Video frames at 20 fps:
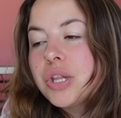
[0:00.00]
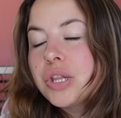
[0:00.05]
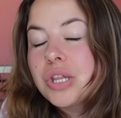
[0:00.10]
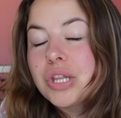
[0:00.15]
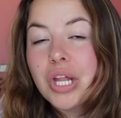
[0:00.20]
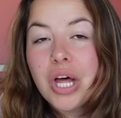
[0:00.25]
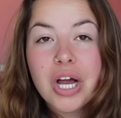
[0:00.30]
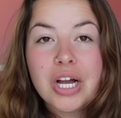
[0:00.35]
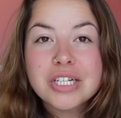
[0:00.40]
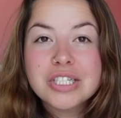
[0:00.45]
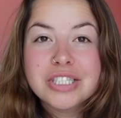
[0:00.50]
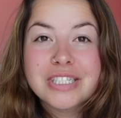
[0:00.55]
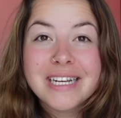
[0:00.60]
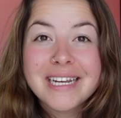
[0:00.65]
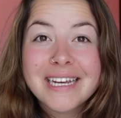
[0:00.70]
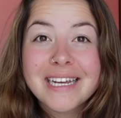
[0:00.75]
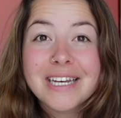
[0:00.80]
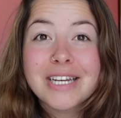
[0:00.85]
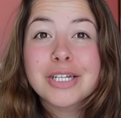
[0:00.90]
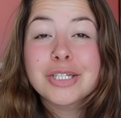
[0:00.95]
launch
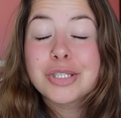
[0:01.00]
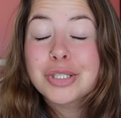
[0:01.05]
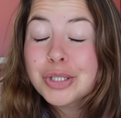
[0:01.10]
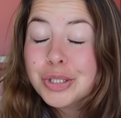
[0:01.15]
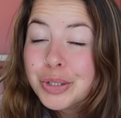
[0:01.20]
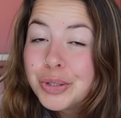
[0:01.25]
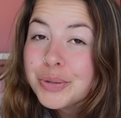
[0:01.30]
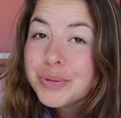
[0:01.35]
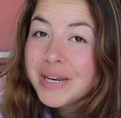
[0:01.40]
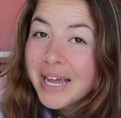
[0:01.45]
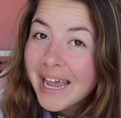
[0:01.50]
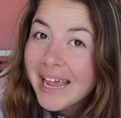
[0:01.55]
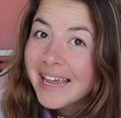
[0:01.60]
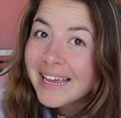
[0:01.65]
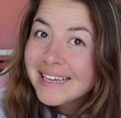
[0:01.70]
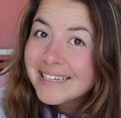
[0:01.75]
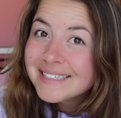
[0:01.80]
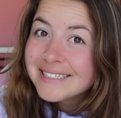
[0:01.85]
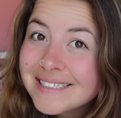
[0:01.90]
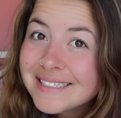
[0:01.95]
in 2
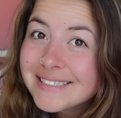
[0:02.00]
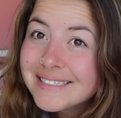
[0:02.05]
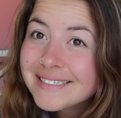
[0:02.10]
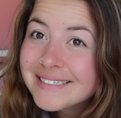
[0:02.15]
days.